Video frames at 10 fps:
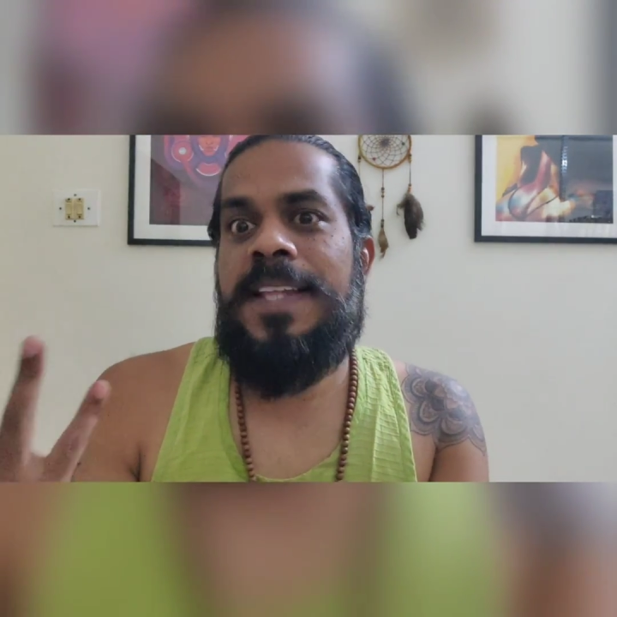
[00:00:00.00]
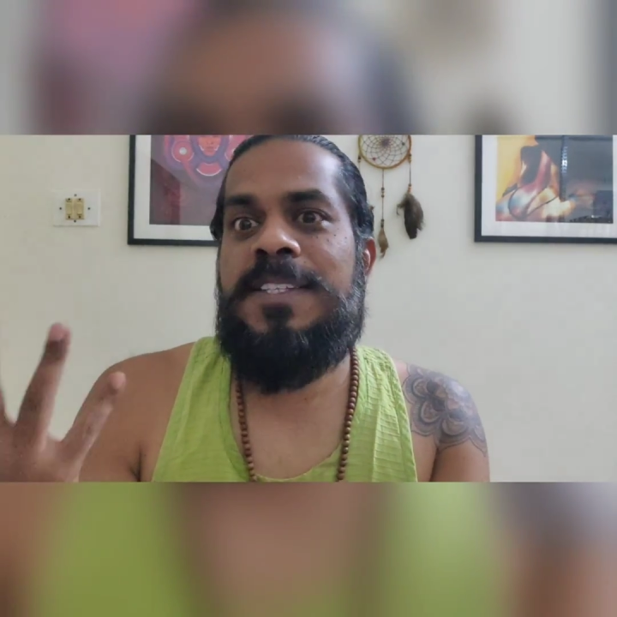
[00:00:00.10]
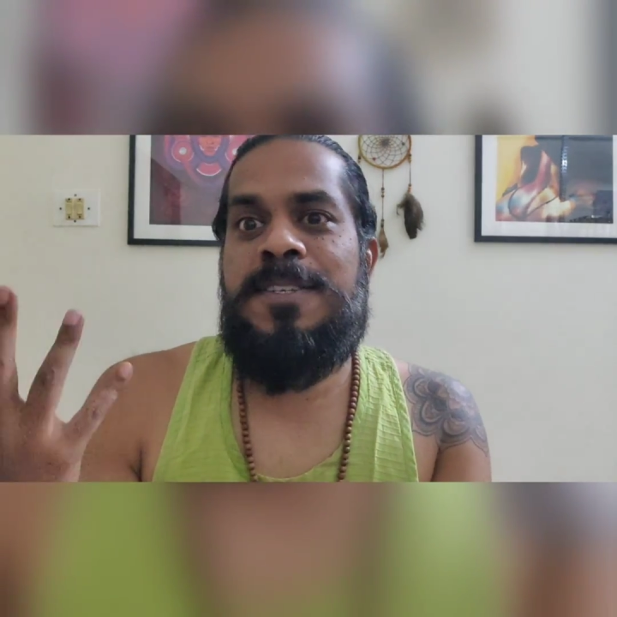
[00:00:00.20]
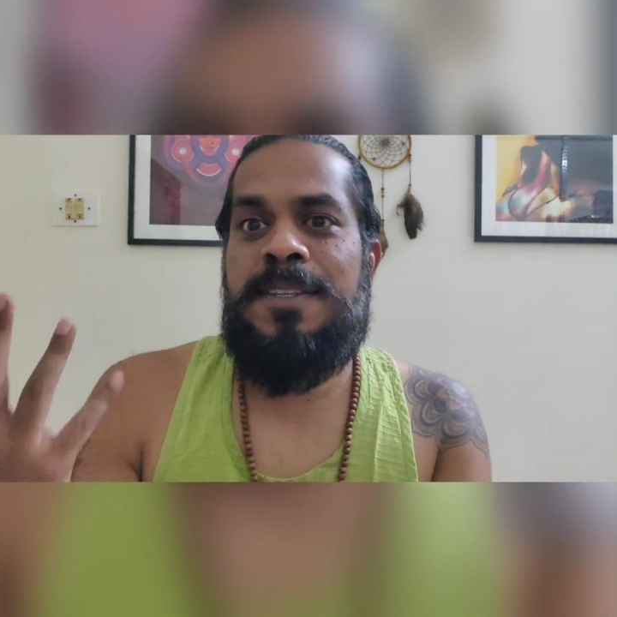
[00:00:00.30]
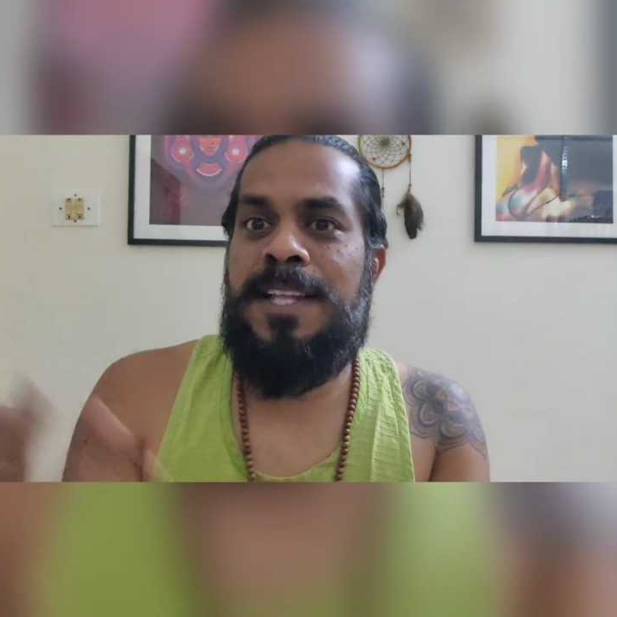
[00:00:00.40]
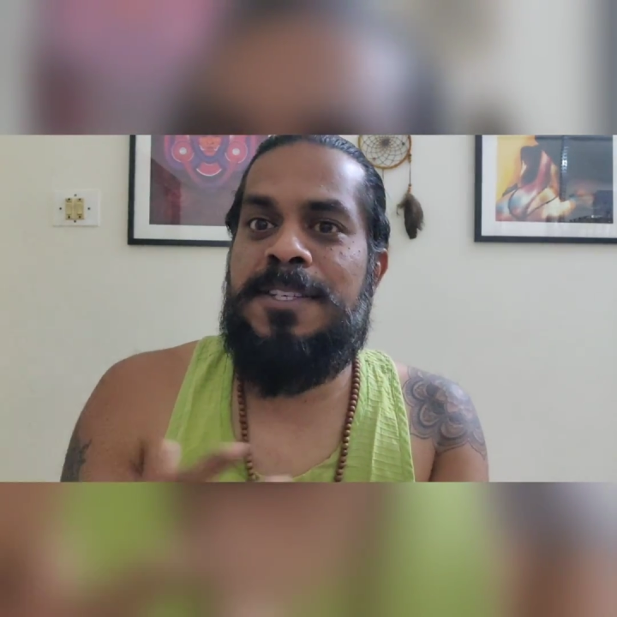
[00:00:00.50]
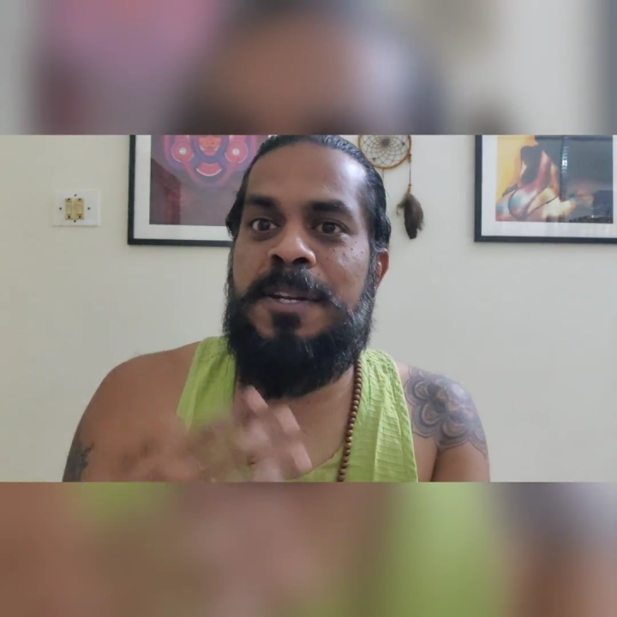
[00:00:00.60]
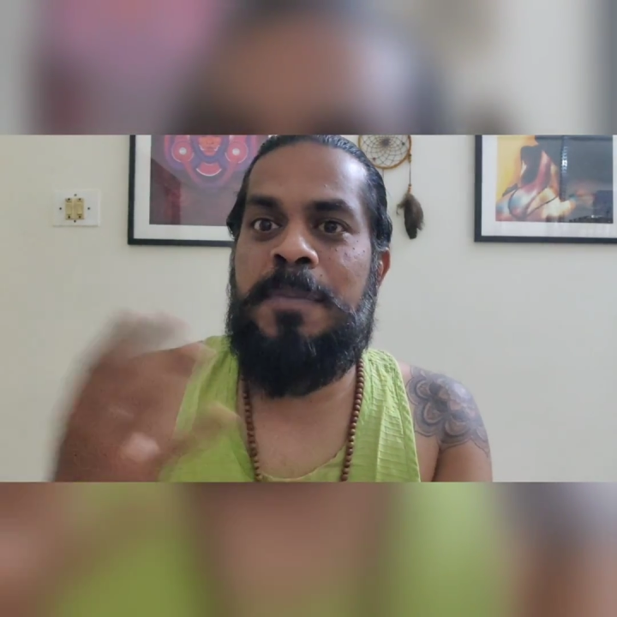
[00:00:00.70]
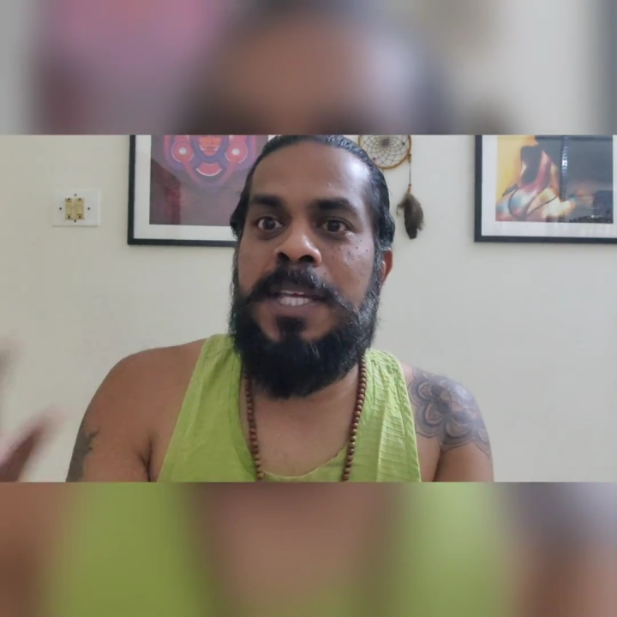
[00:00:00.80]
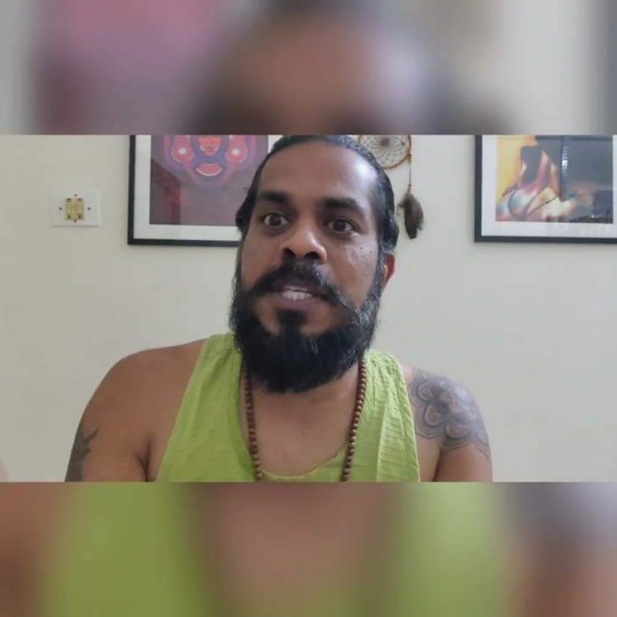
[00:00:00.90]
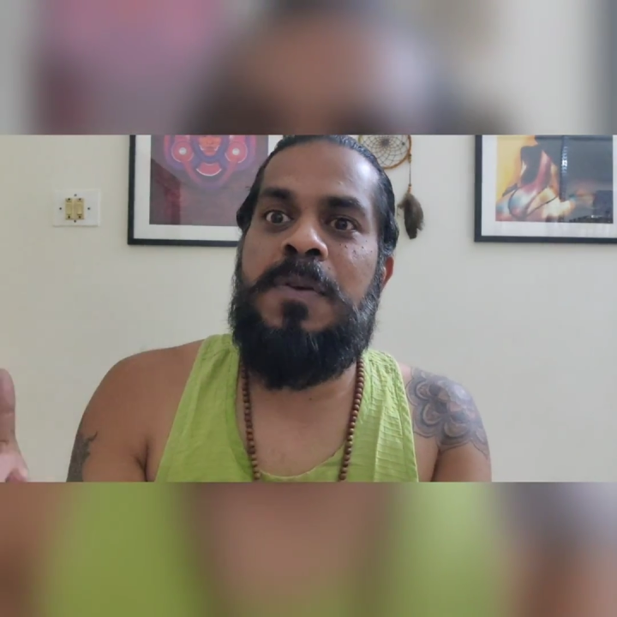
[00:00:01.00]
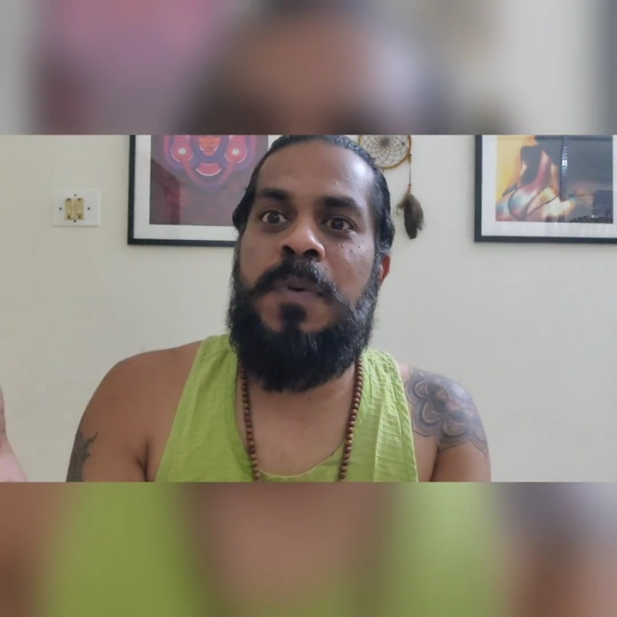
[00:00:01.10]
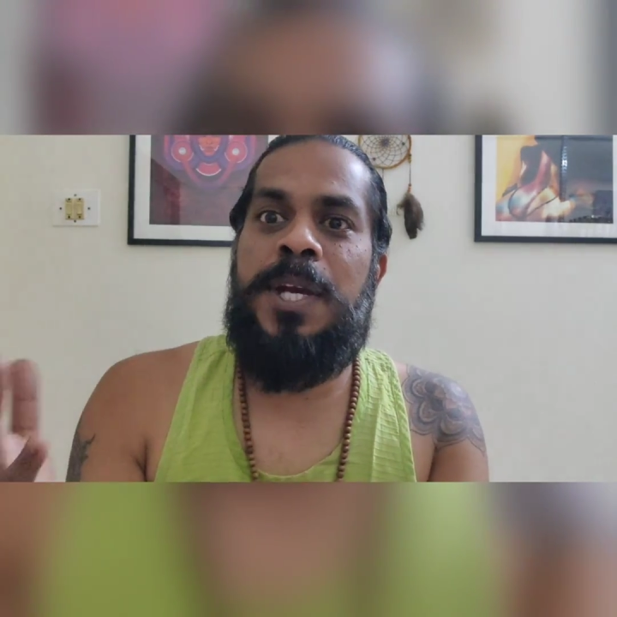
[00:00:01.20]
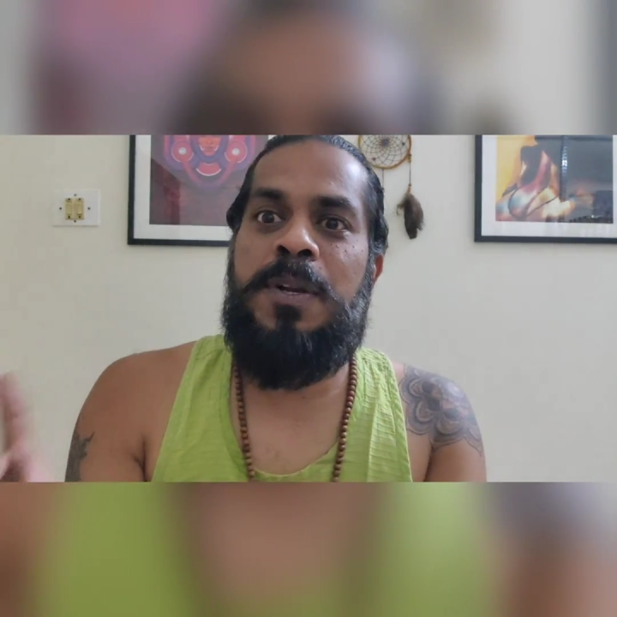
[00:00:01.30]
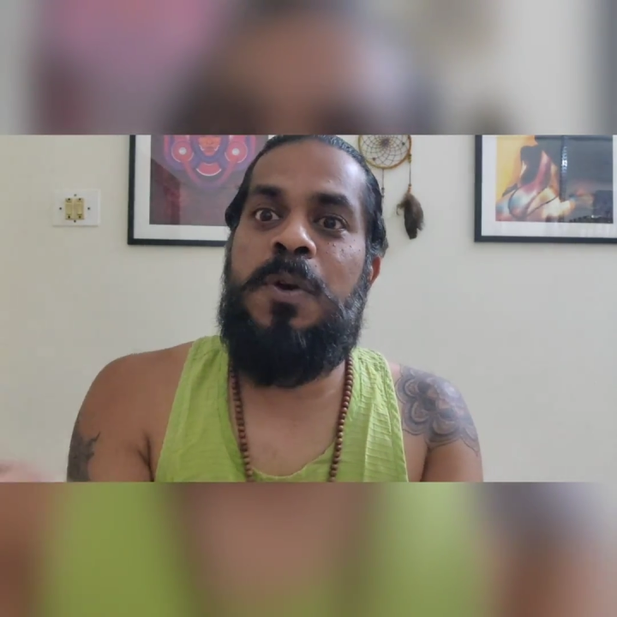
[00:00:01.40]
that's an amazing
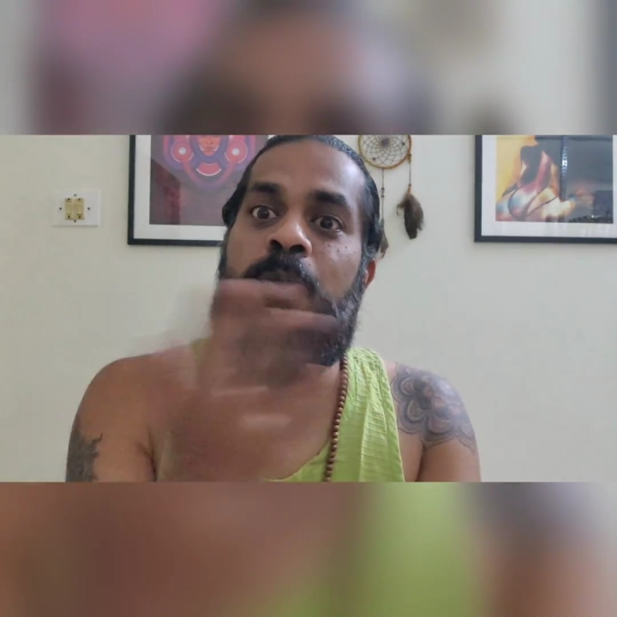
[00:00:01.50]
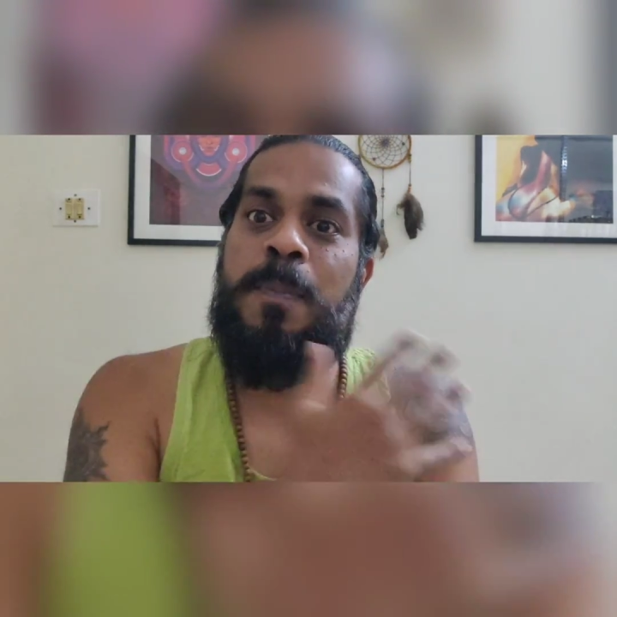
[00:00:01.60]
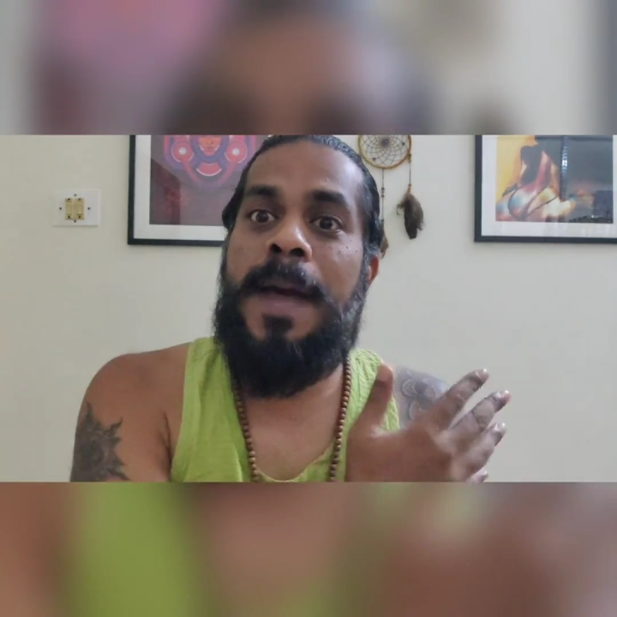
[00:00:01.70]
way to look